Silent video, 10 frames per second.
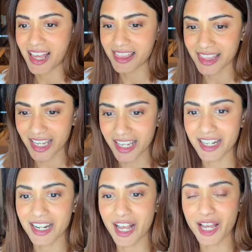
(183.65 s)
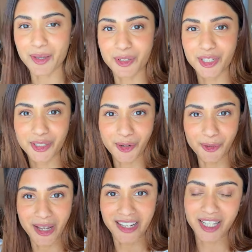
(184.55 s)
and then I'm gonna go
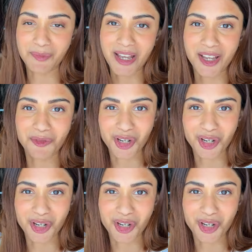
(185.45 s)
and get my hair